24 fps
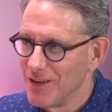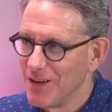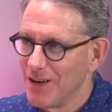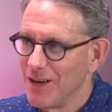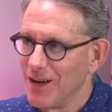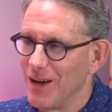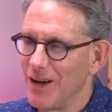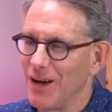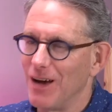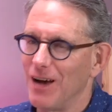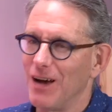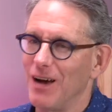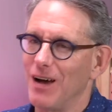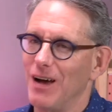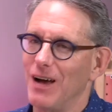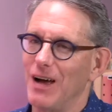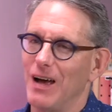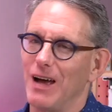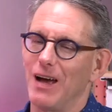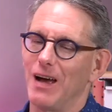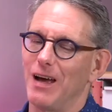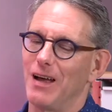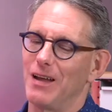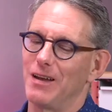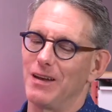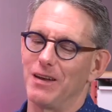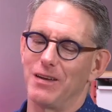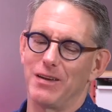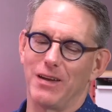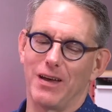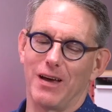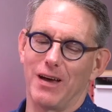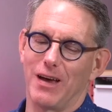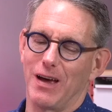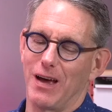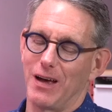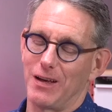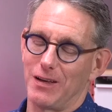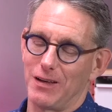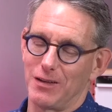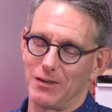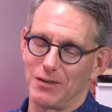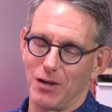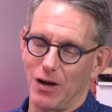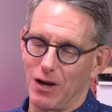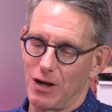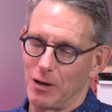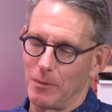And I
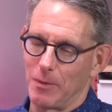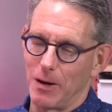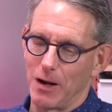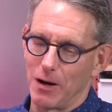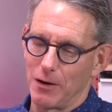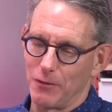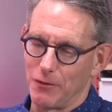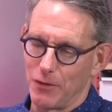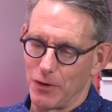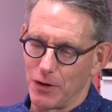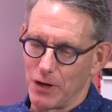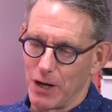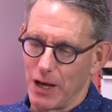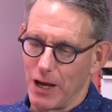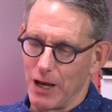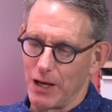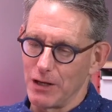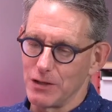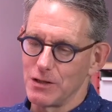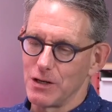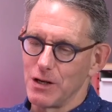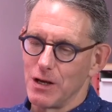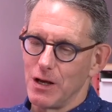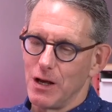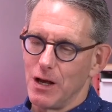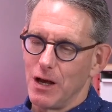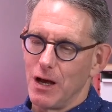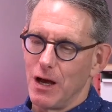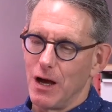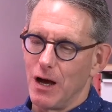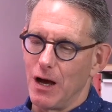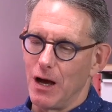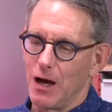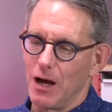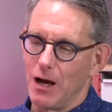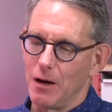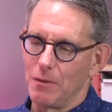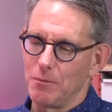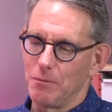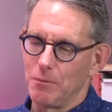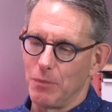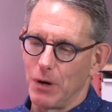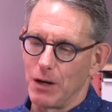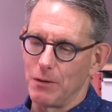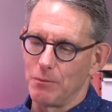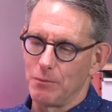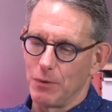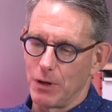could talk about it for days.
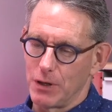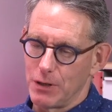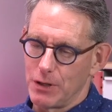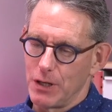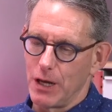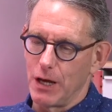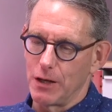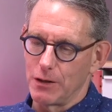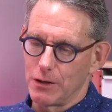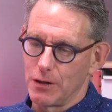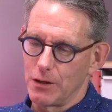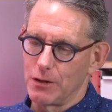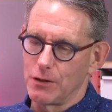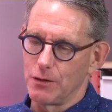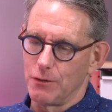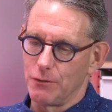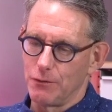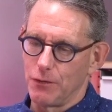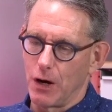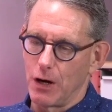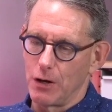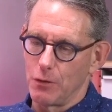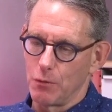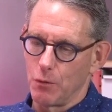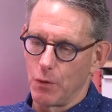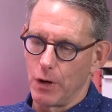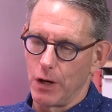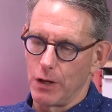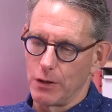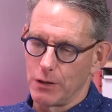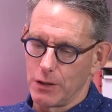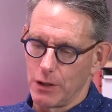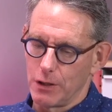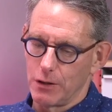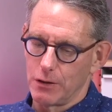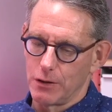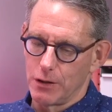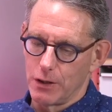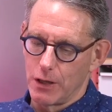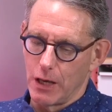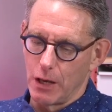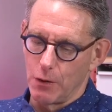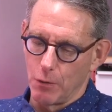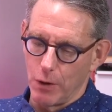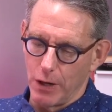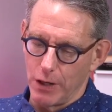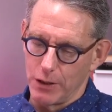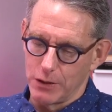But yeah, to find way to
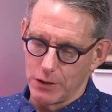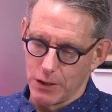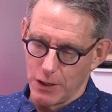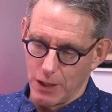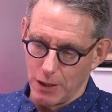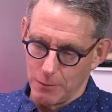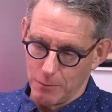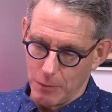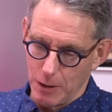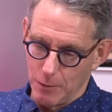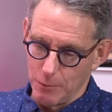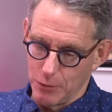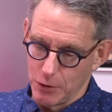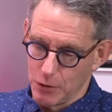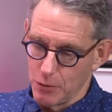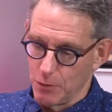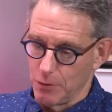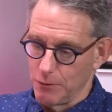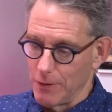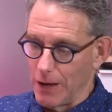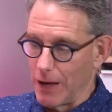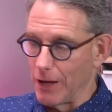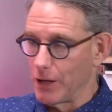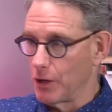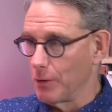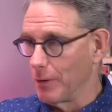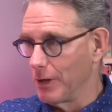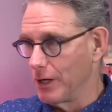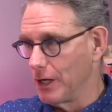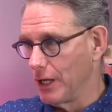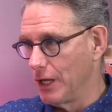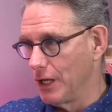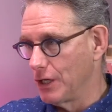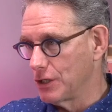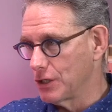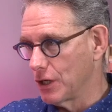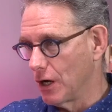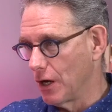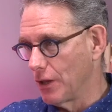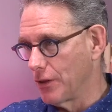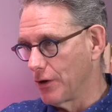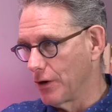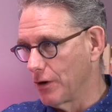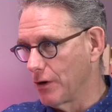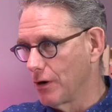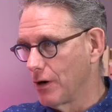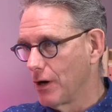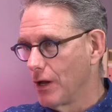get ways to get people to evaluate each
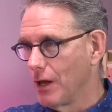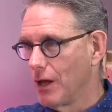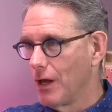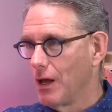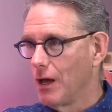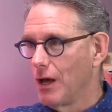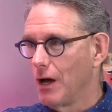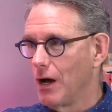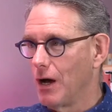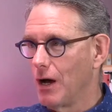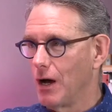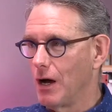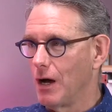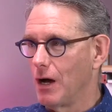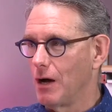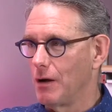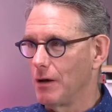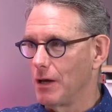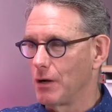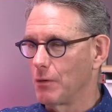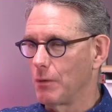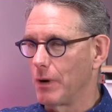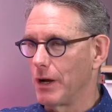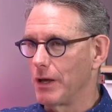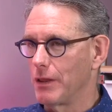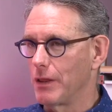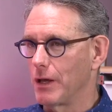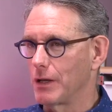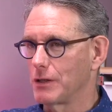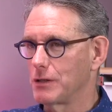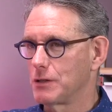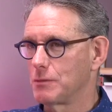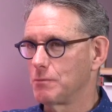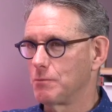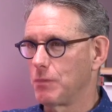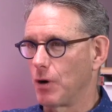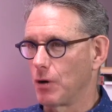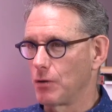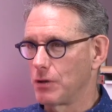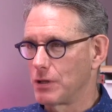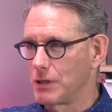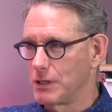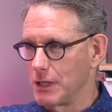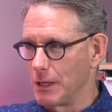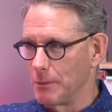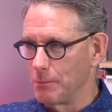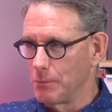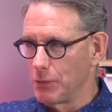other in a way that's both
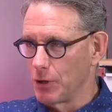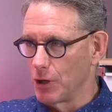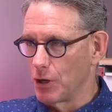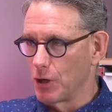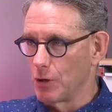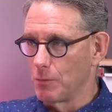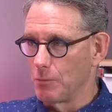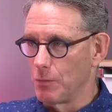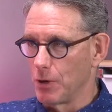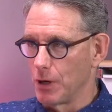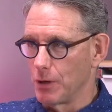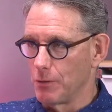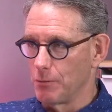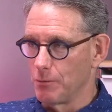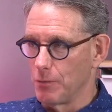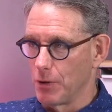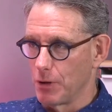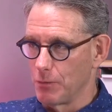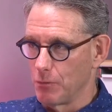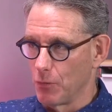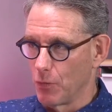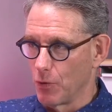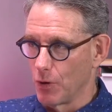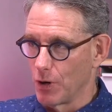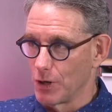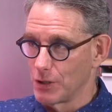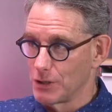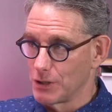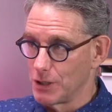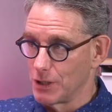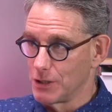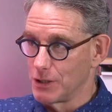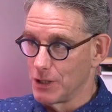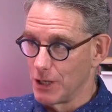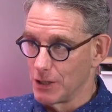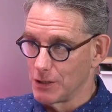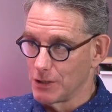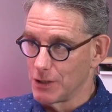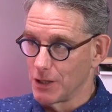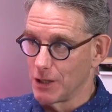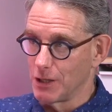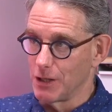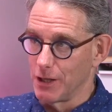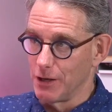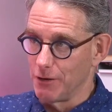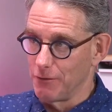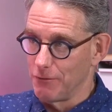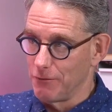simpler but more
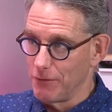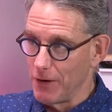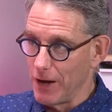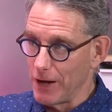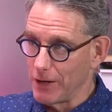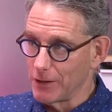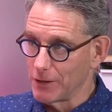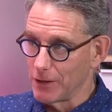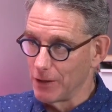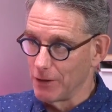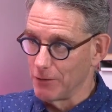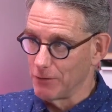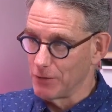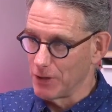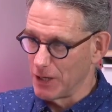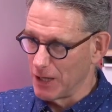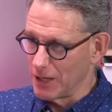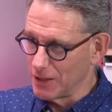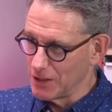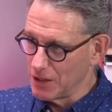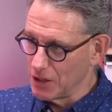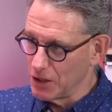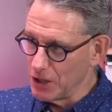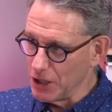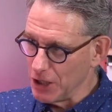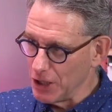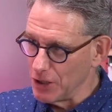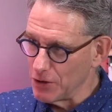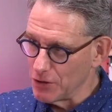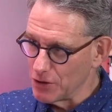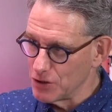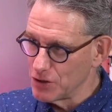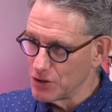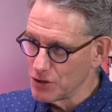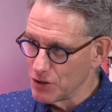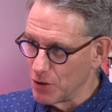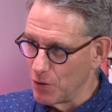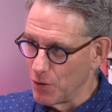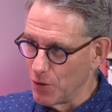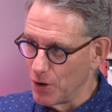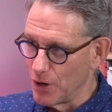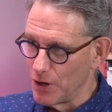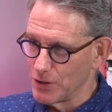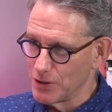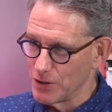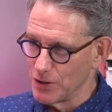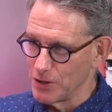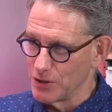statistically effective, to get cleaner
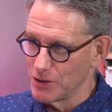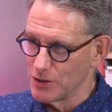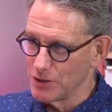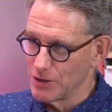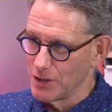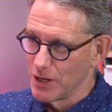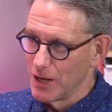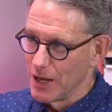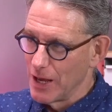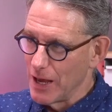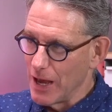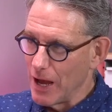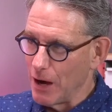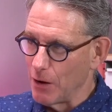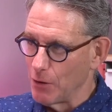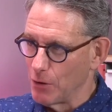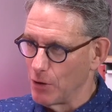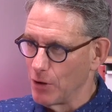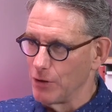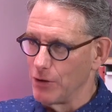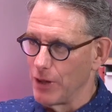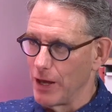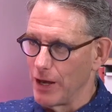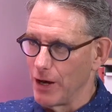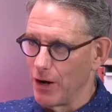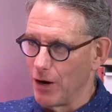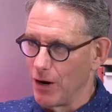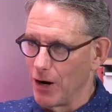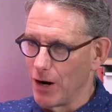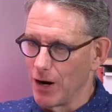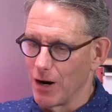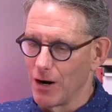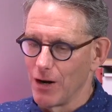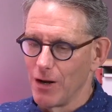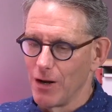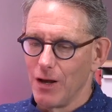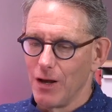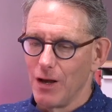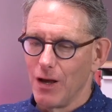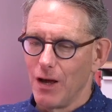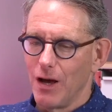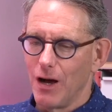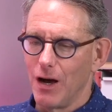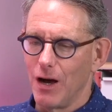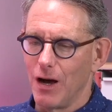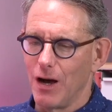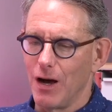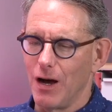scores and just how good they are.
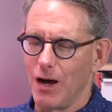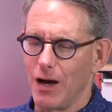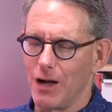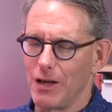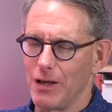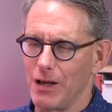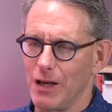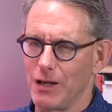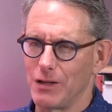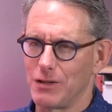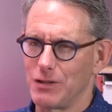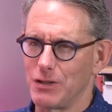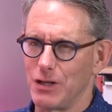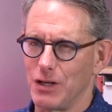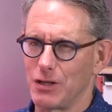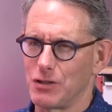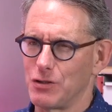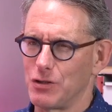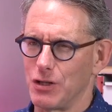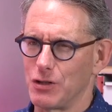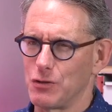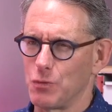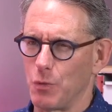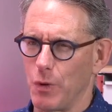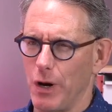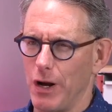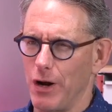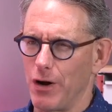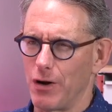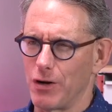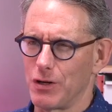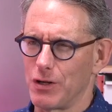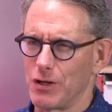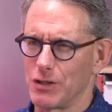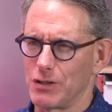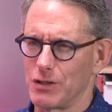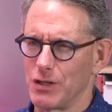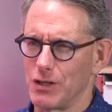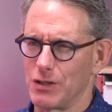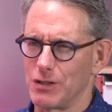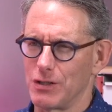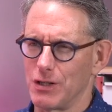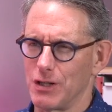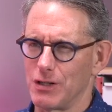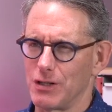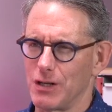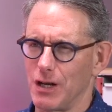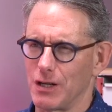It's weird because
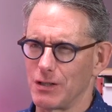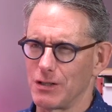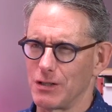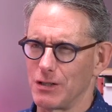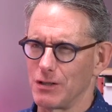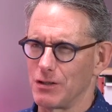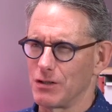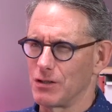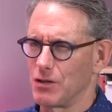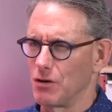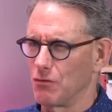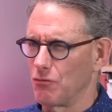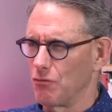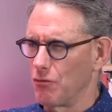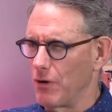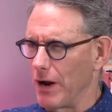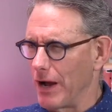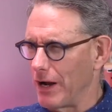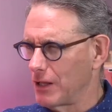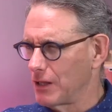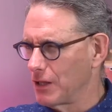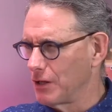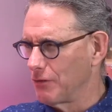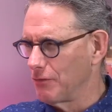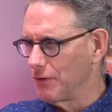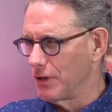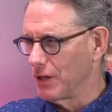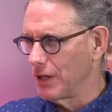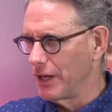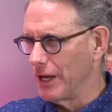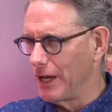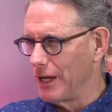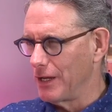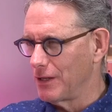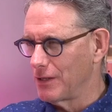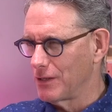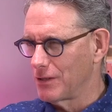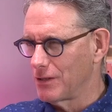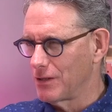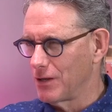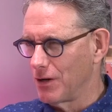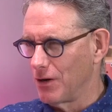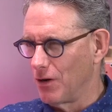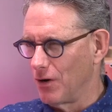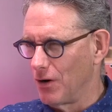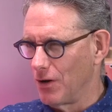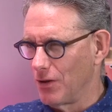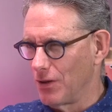it doesn't directly relate
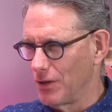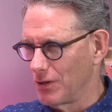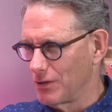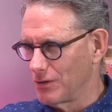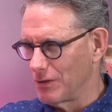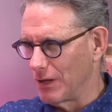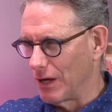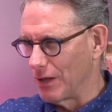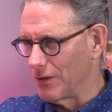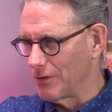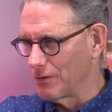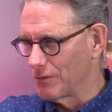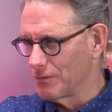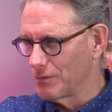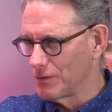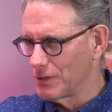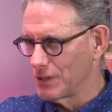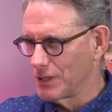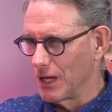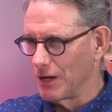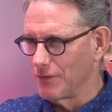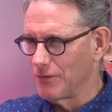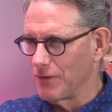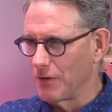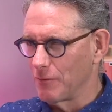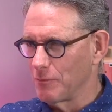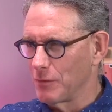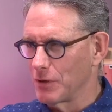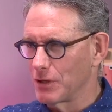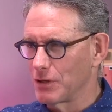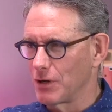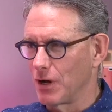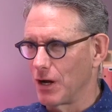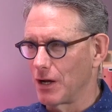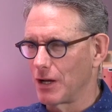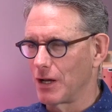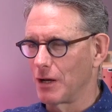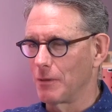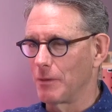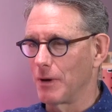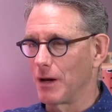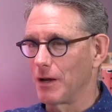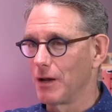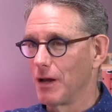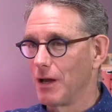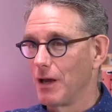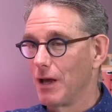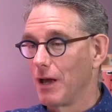to all this other stuff I've been talking
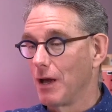about.